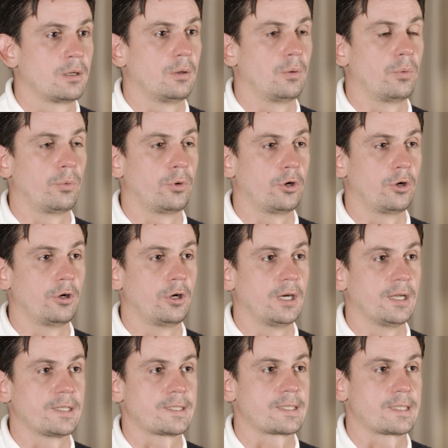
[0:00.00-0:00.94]
were
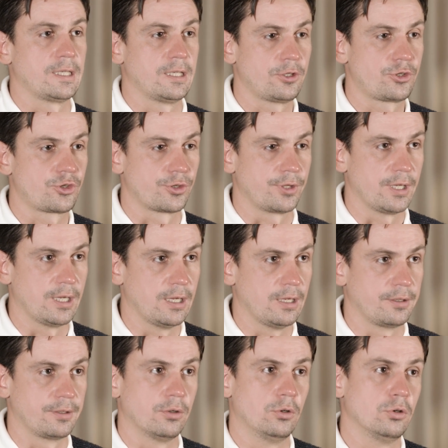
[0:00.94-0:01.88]
as such
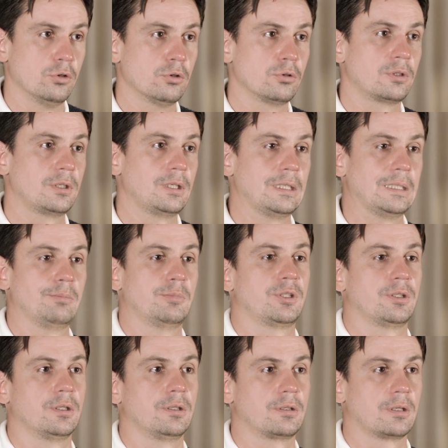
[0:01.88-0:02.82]
that only
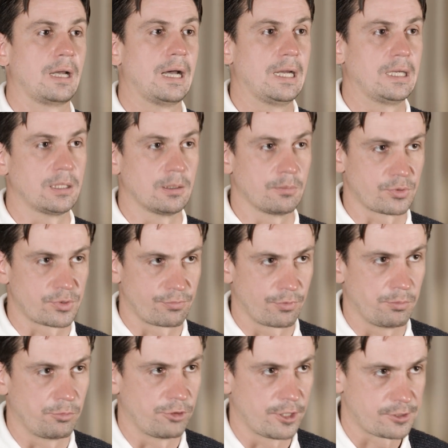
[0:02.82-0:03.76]
limited items
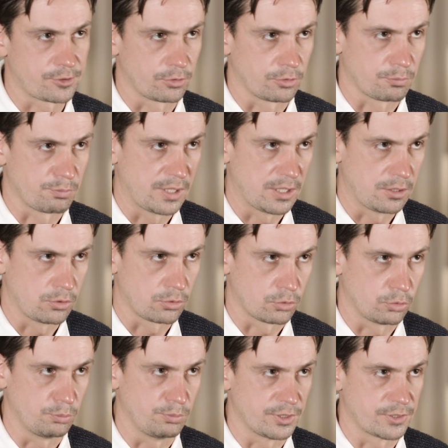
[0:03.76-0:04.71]
from a restaurant menu could be